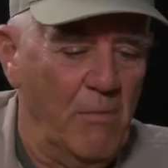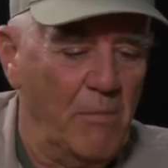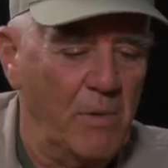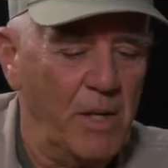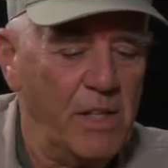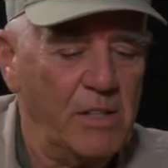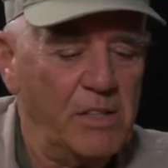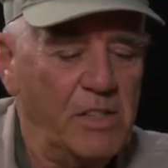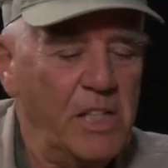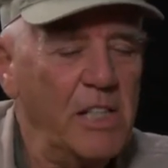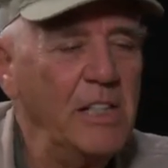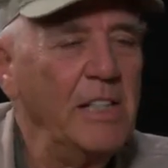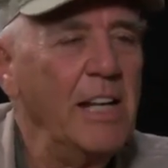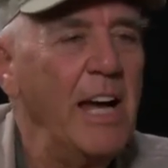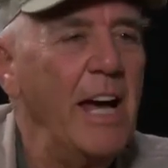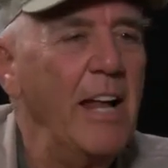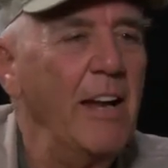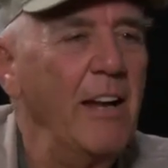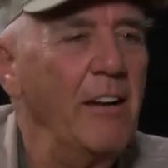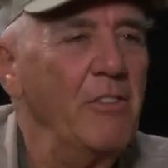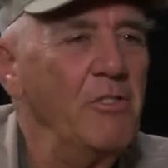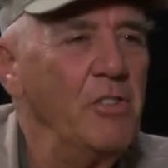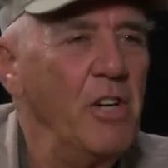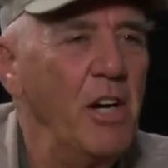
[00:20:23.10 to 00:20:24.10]
But it's in
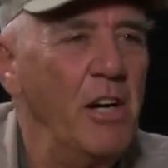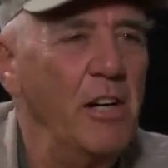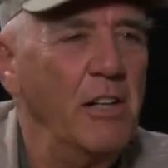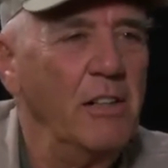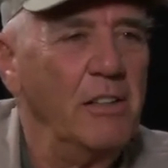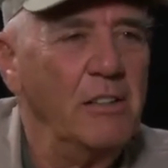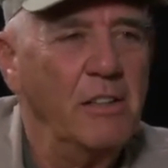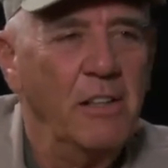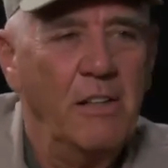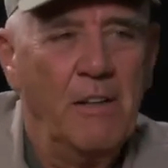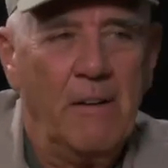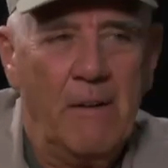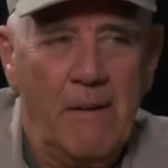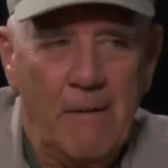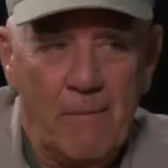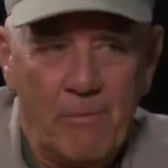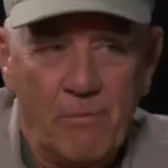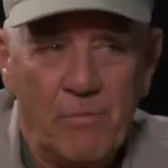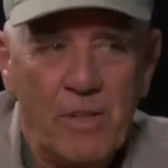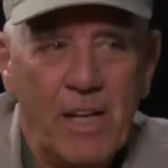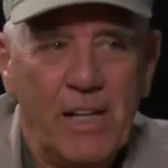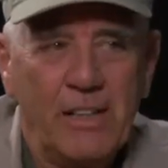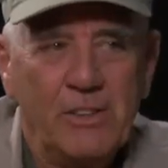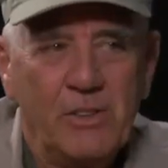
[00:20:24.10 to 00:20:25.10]
gallon jugs.
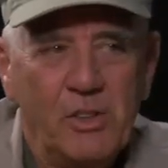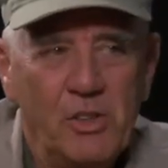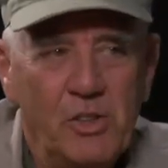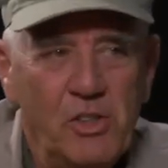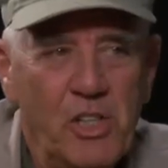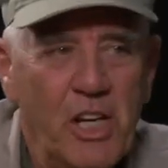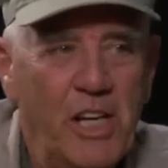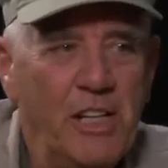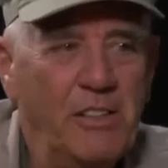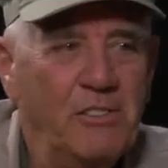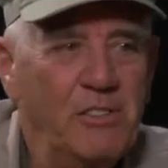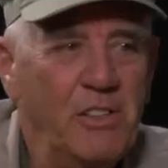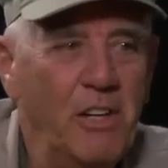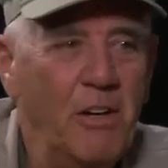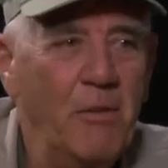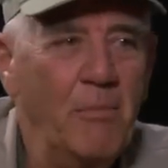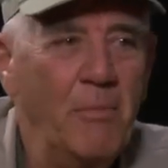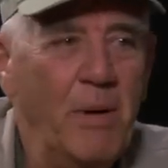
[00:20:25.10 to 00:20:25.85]
Texas Chainsaw